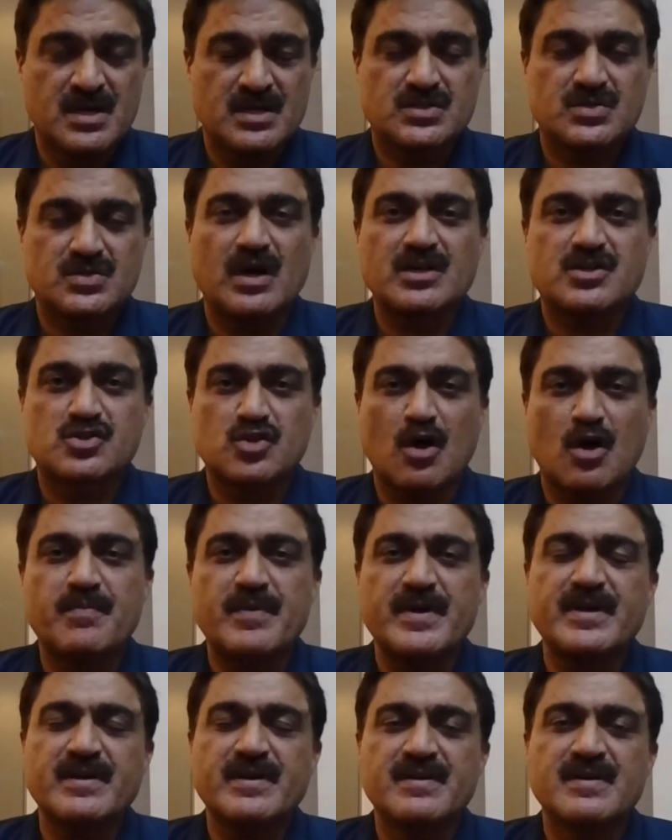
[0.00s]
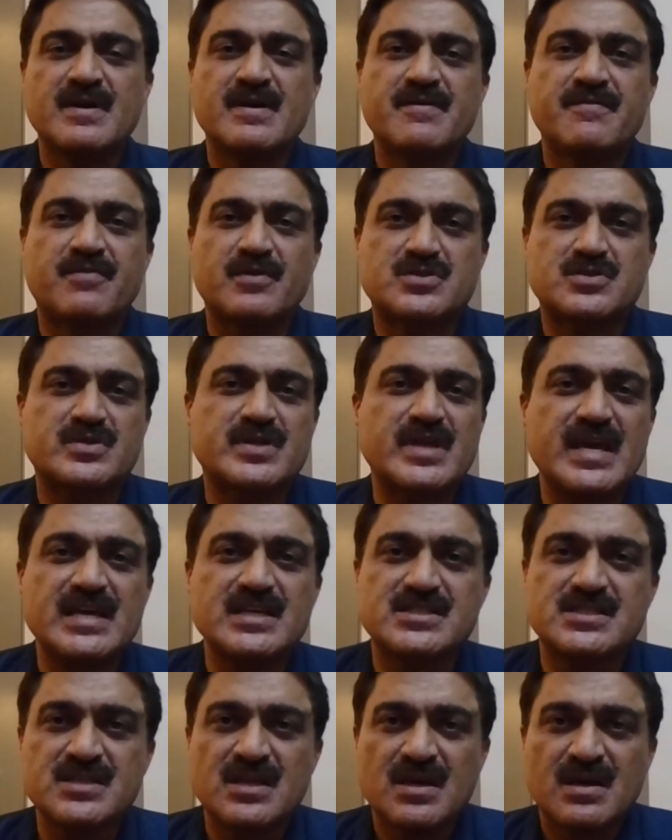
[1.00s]
So our topic for today
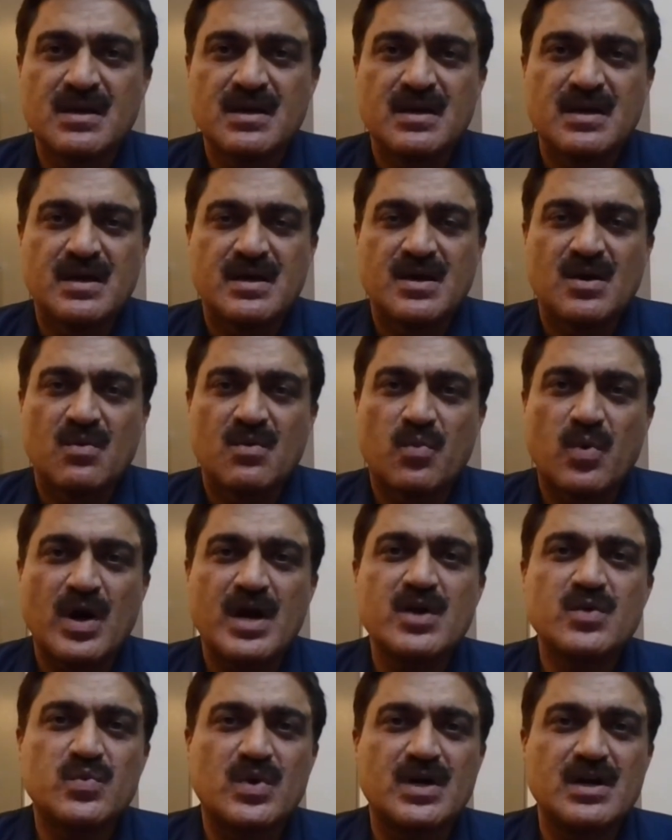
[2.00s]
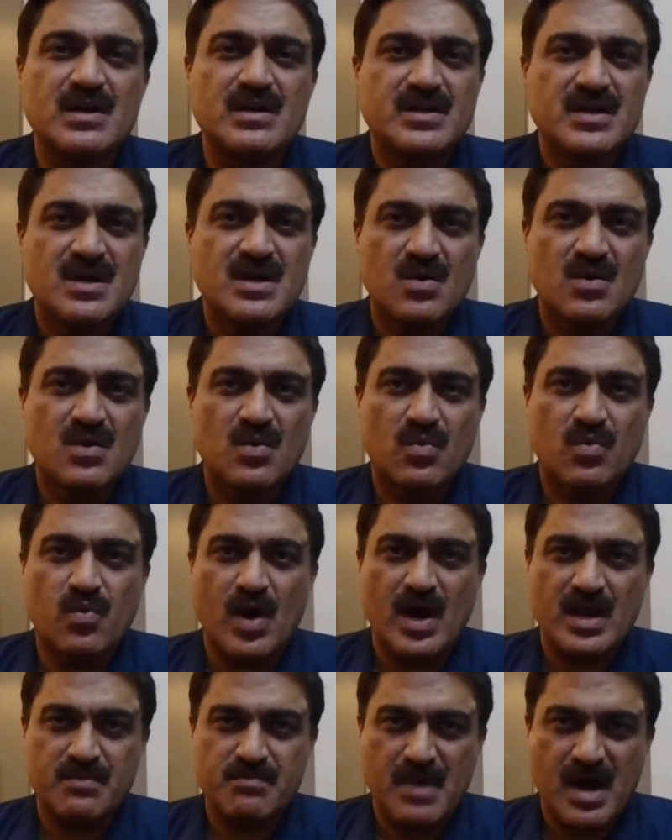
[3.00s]
is one world,
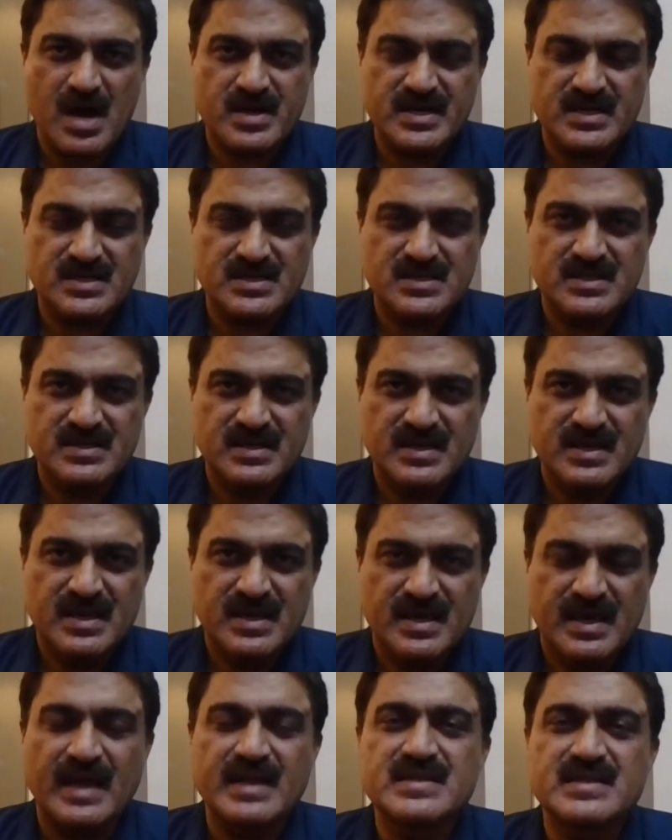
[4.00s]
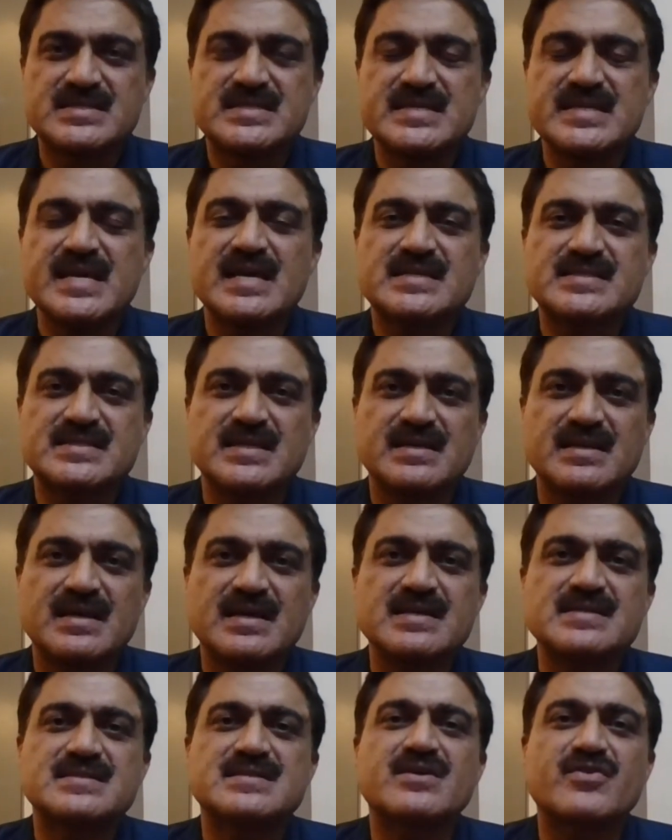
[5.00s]
one market, and DXN
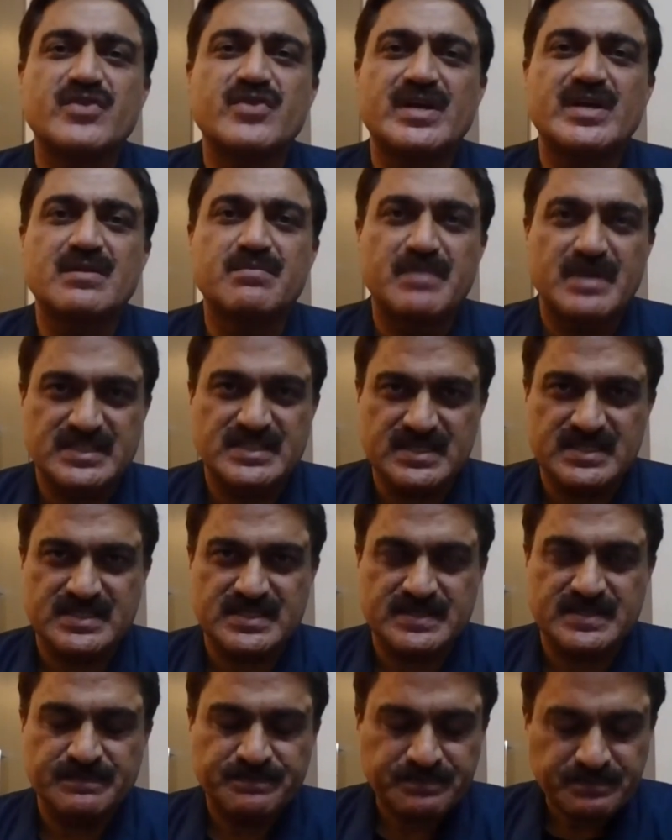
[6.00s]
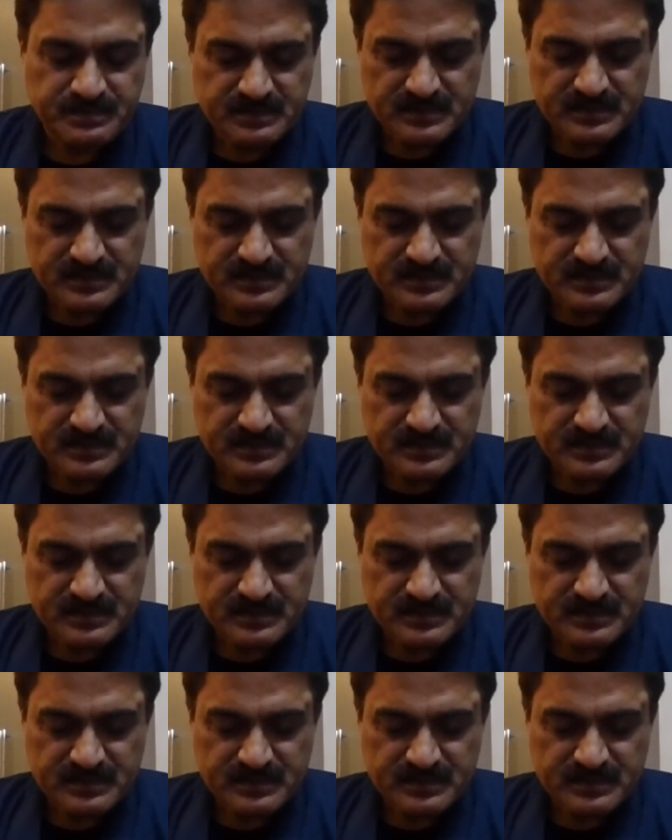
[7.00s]
is the real business.